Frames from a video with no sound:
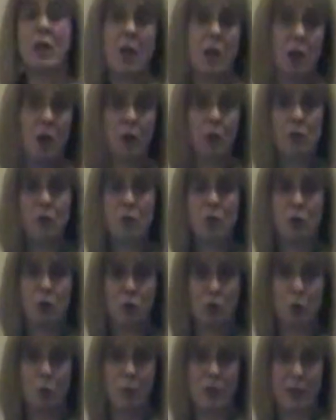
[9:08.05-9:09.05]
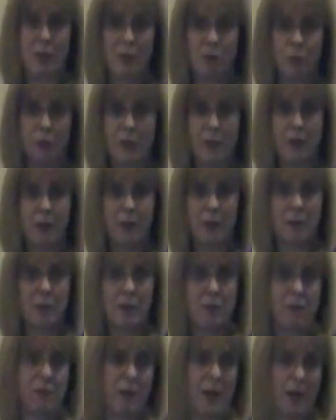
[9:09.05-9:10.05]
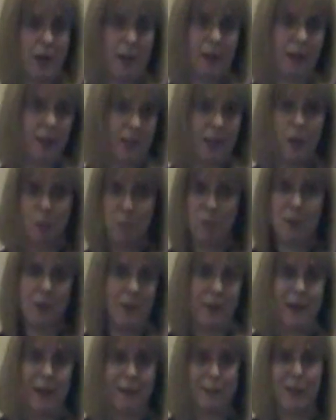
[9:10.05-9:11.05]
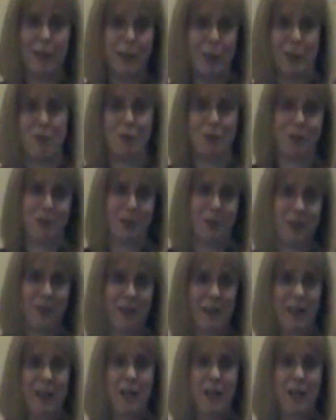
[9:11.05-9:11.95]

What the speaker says: What I also do when I read is I keep a handy list.